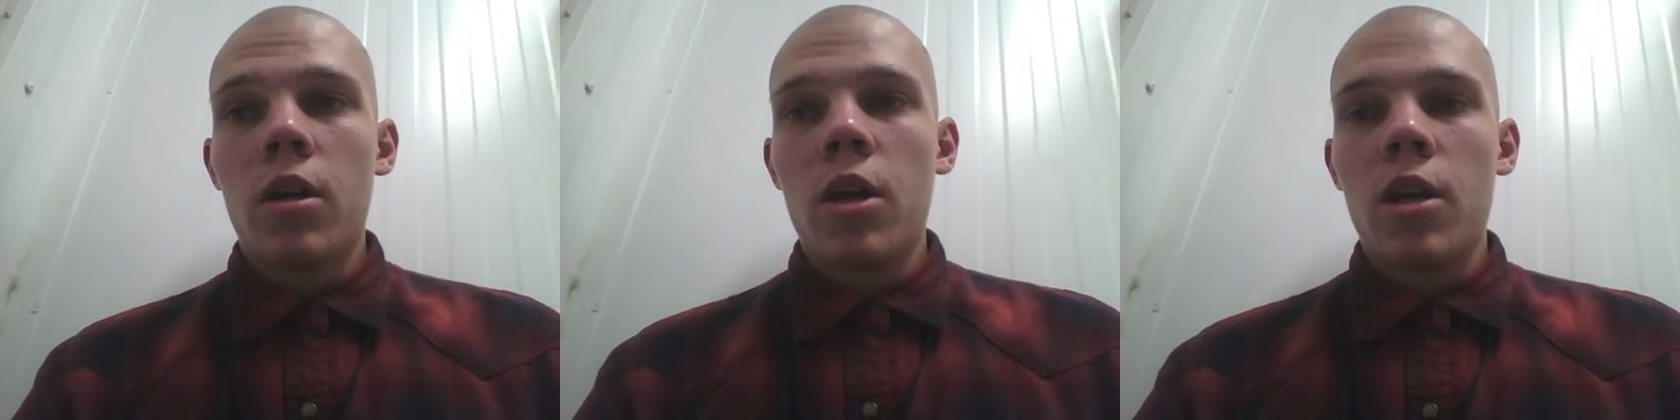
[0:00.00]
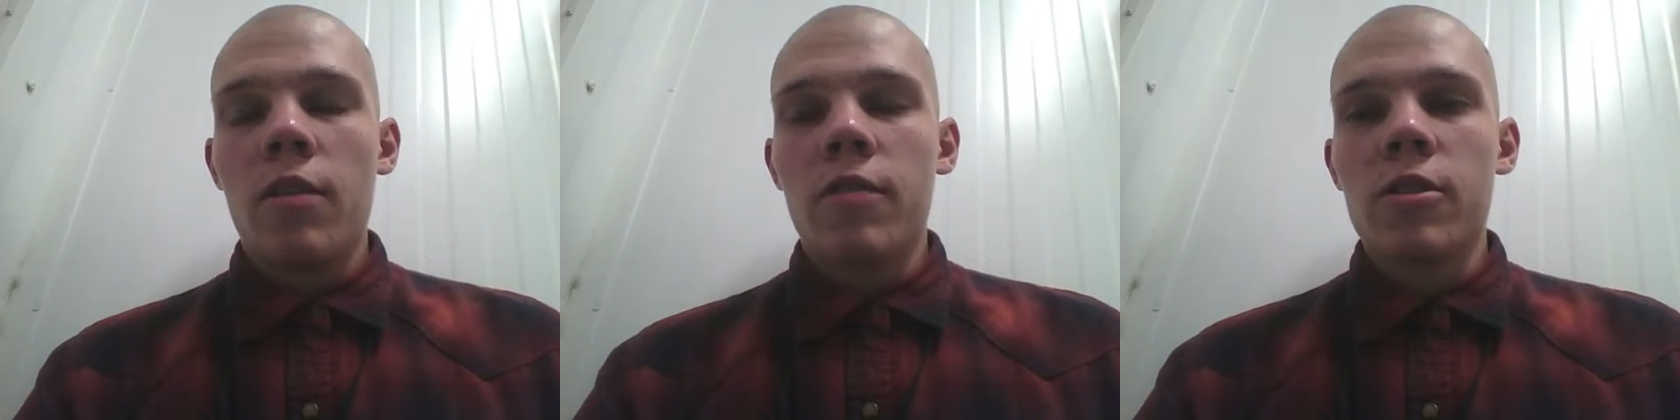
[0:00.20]

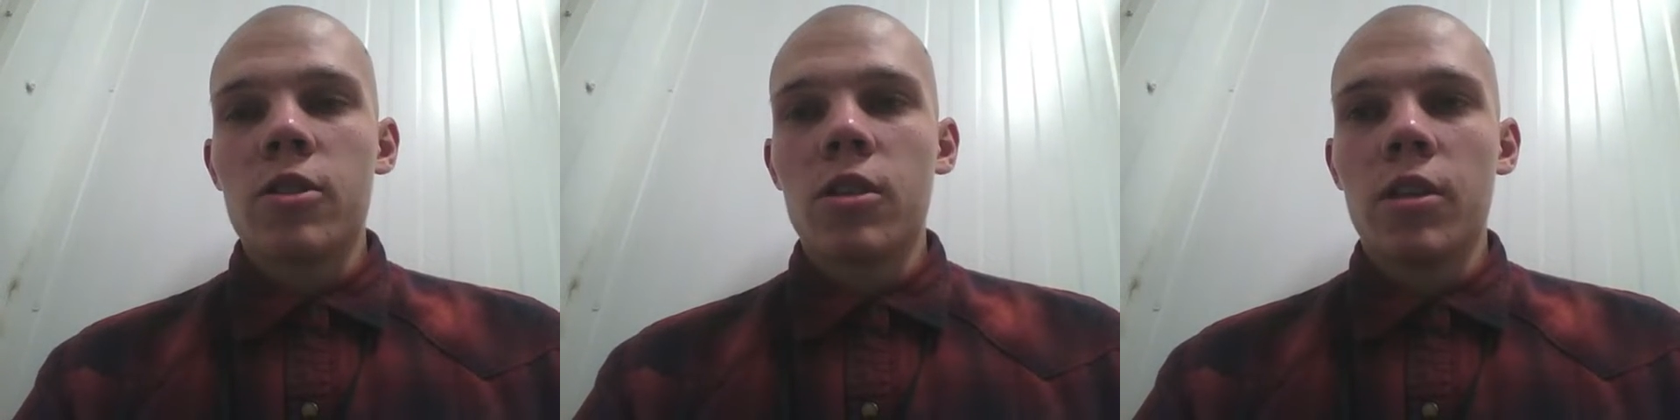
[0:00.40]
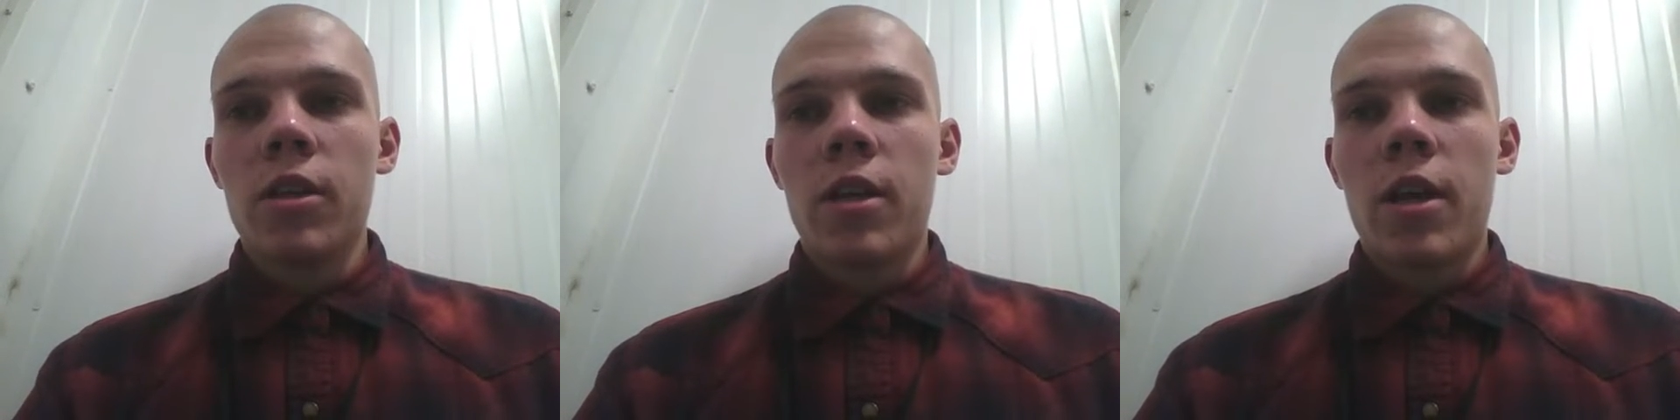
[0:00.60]

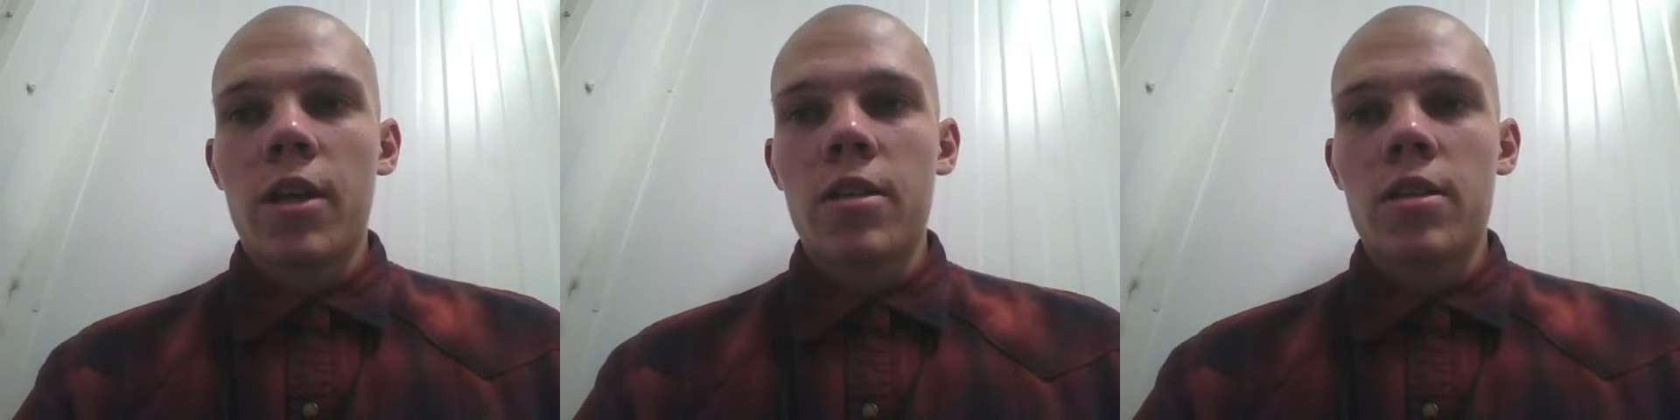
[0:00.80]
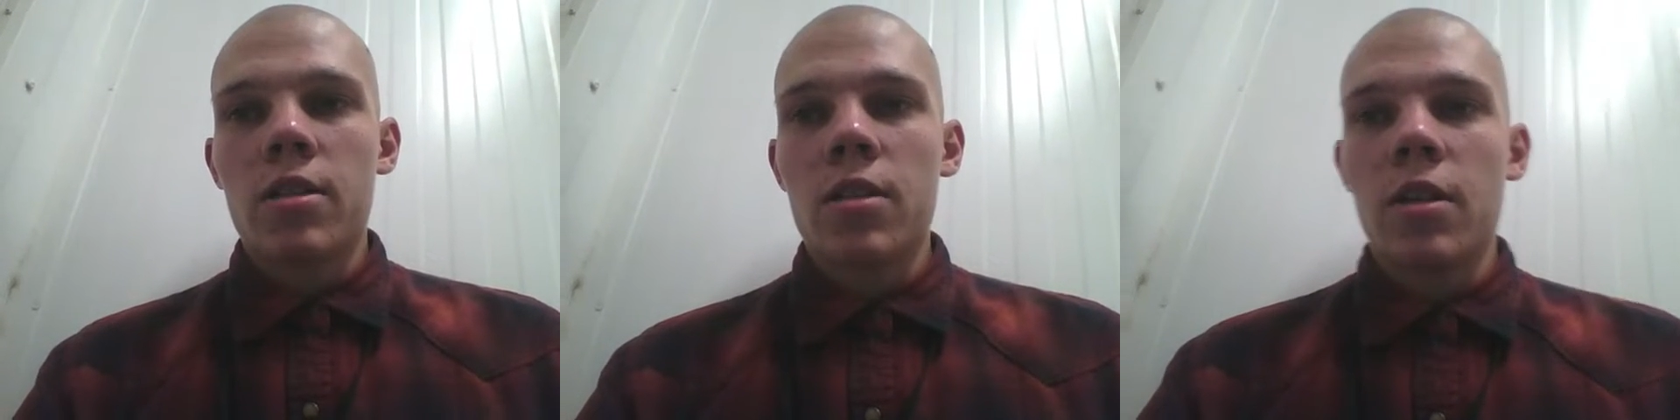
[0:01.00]
eventually,
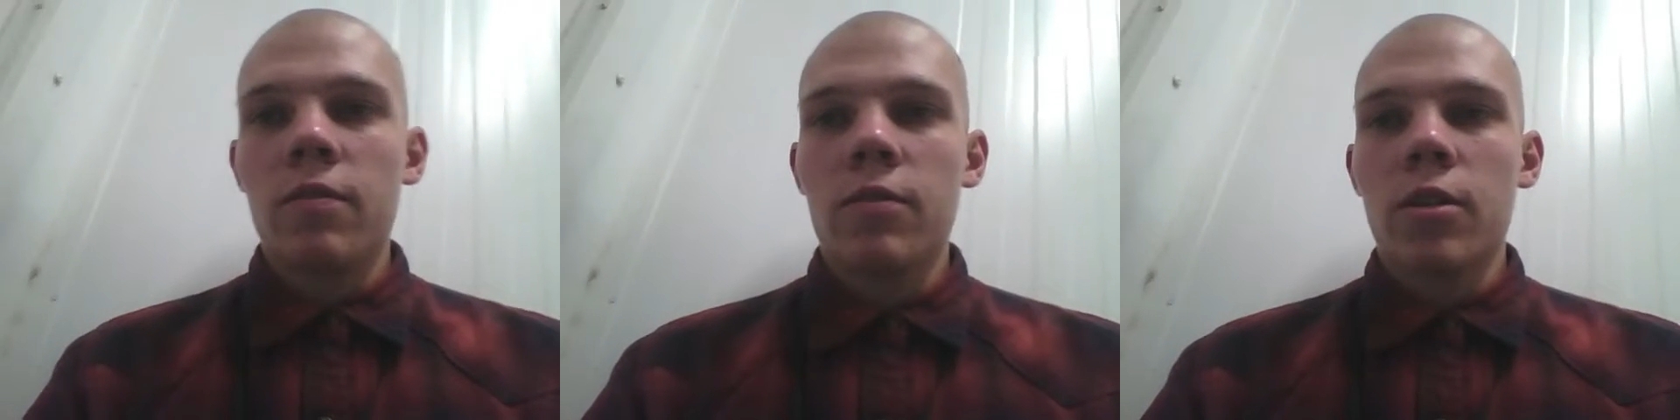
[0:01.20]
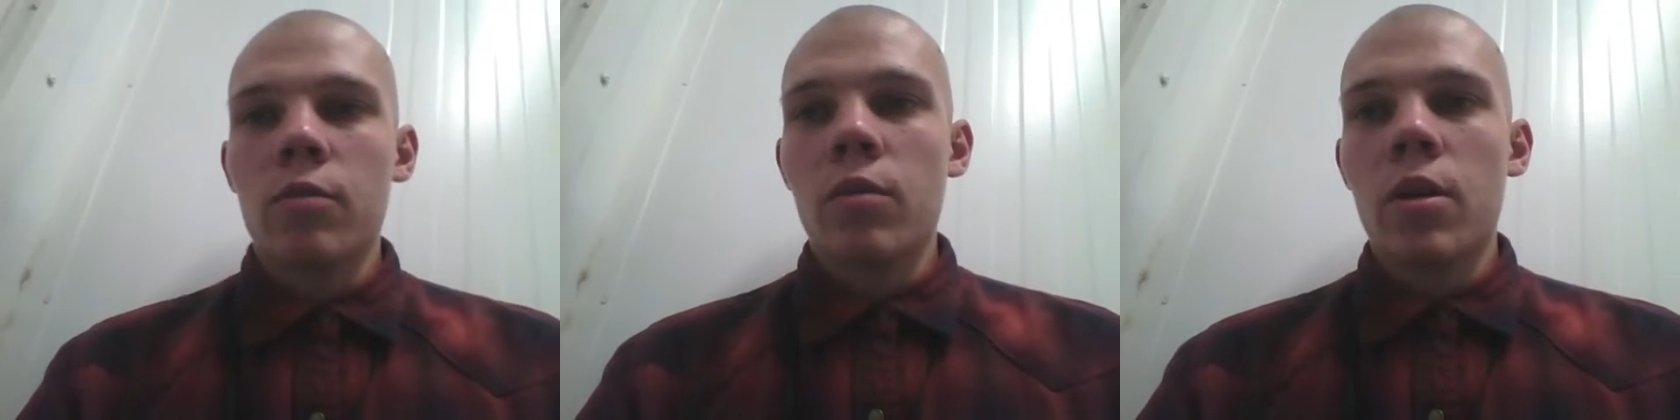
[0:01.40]
as
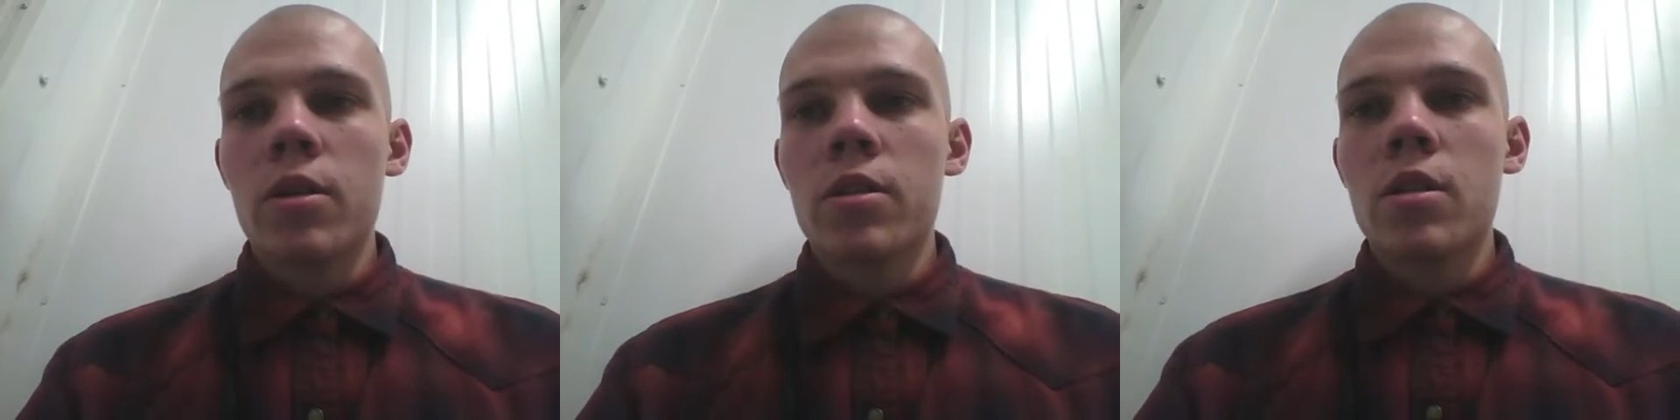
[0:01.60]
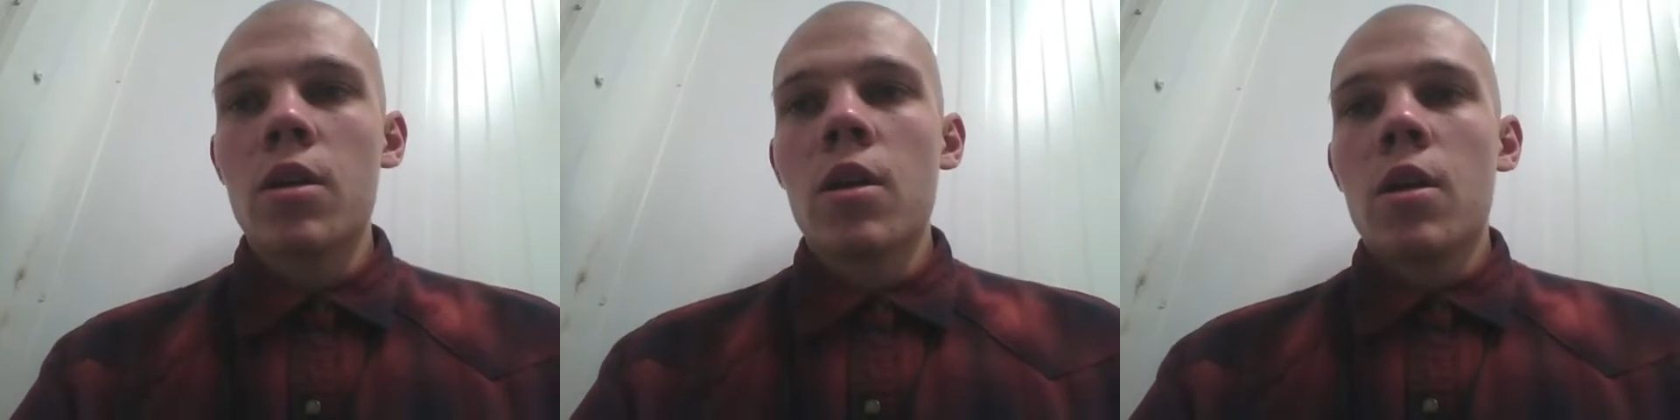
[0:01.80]
slavery
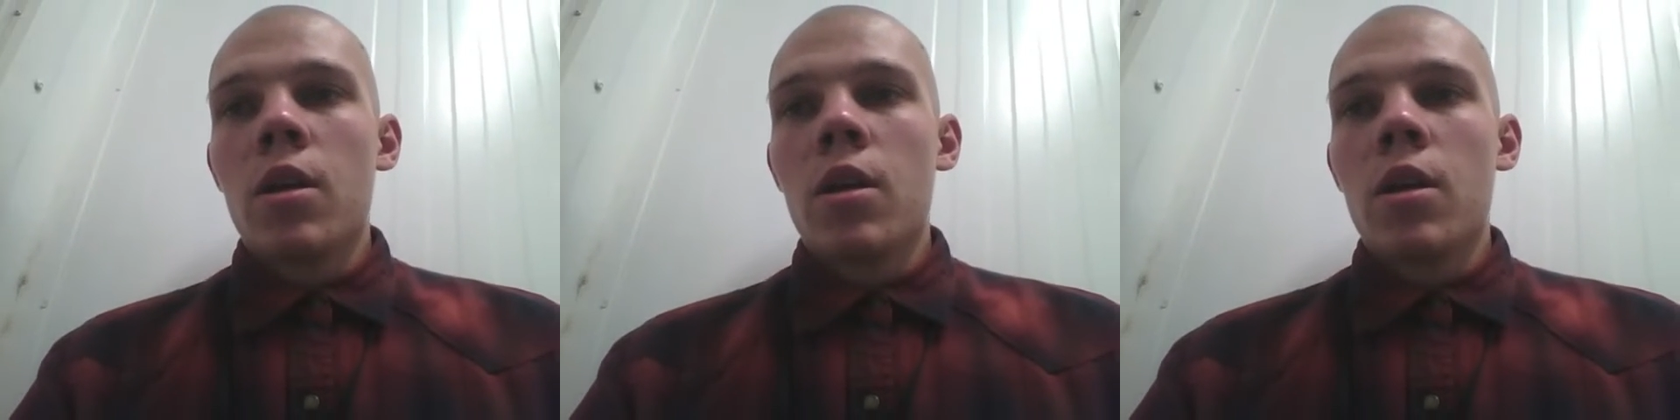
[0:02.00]
was.